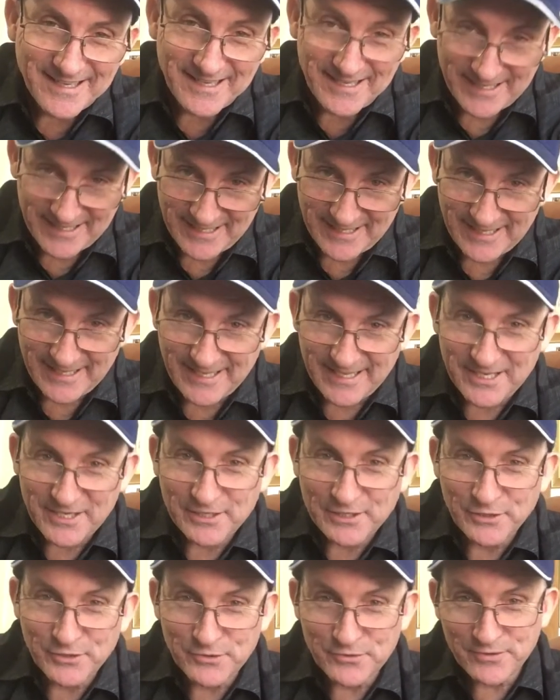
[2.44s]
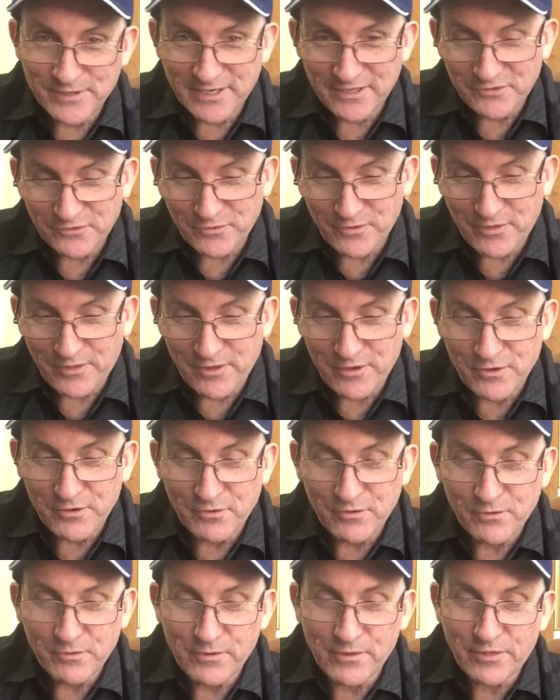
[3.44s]
G'day again, Lord Reags with
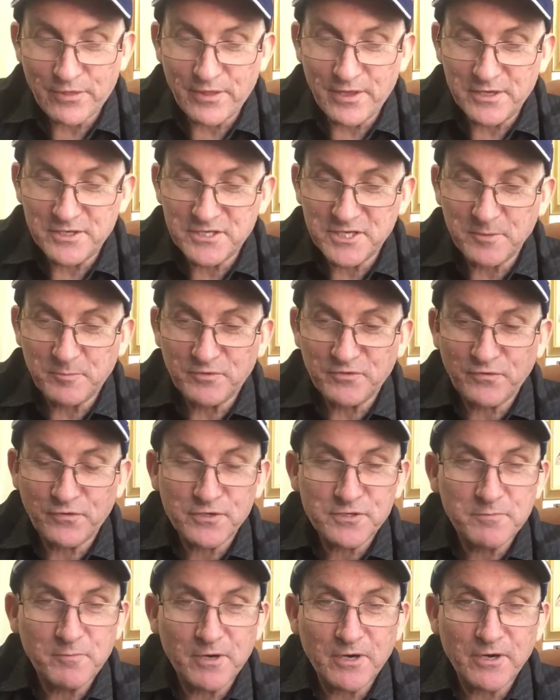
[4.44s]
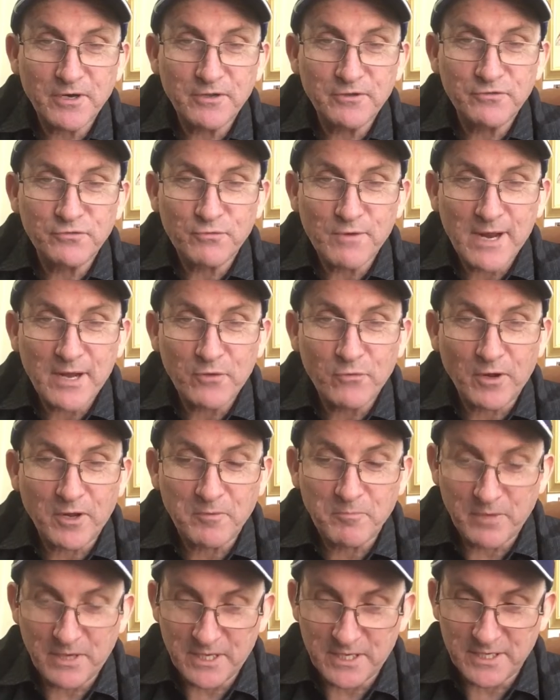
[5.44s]
you with the tips for tomorrow's
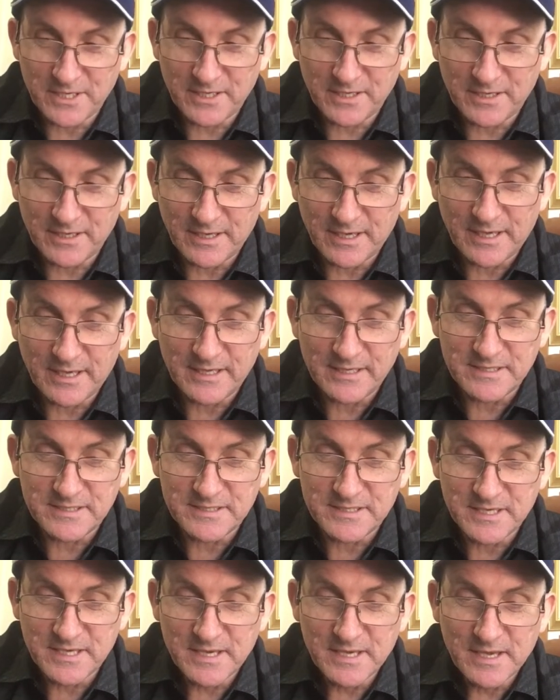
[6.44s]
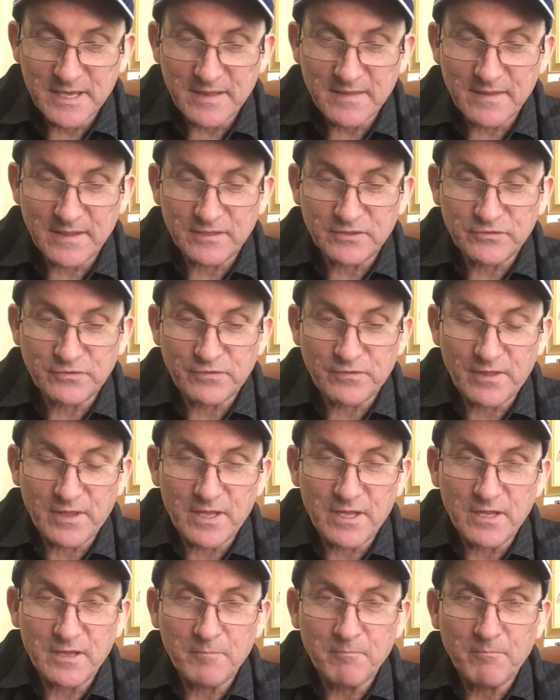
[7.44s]
Randwick meeting, and that's
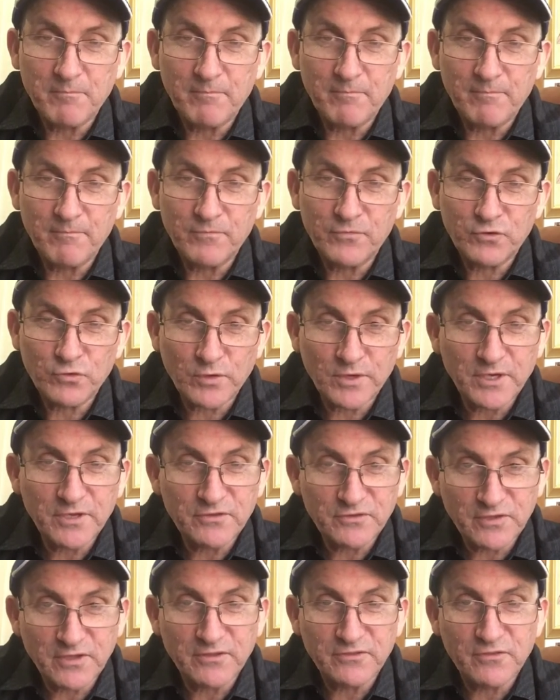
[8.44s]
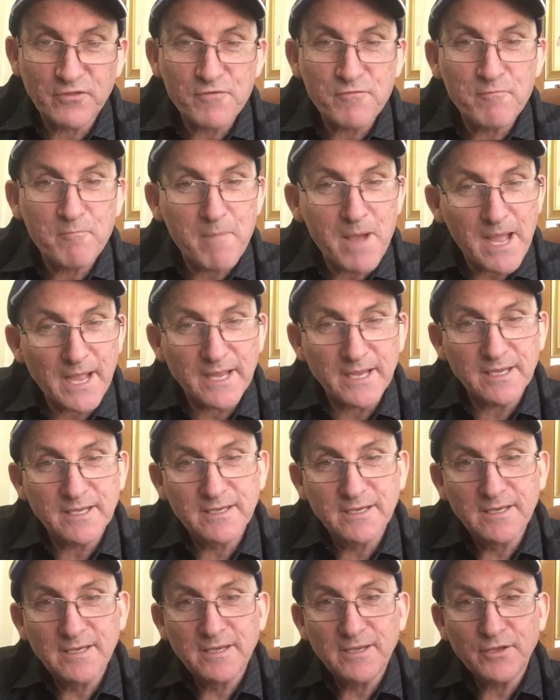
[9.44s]
the 26th of May.
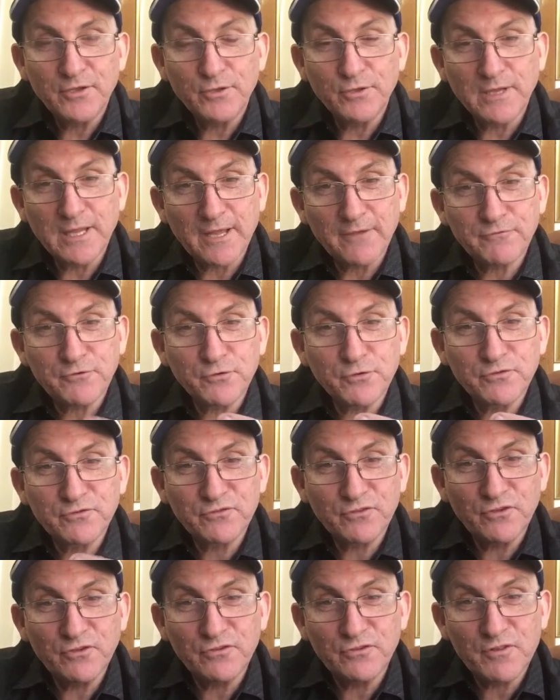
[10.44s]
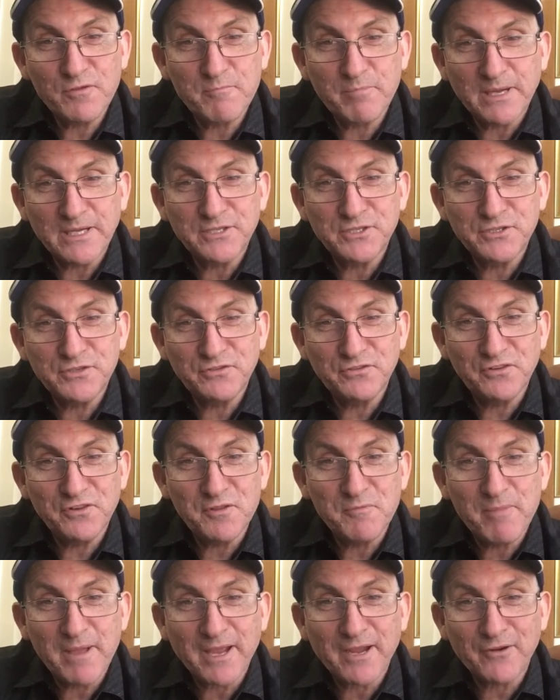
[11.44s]
You'll have to excuse the budgies in
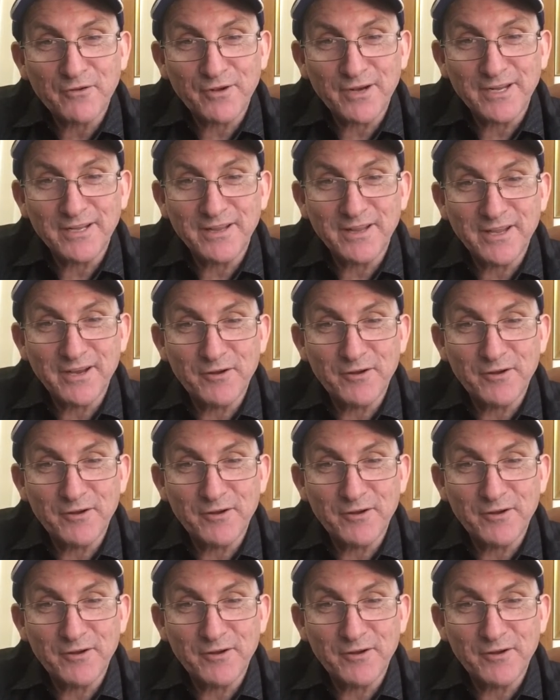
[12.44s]
the background.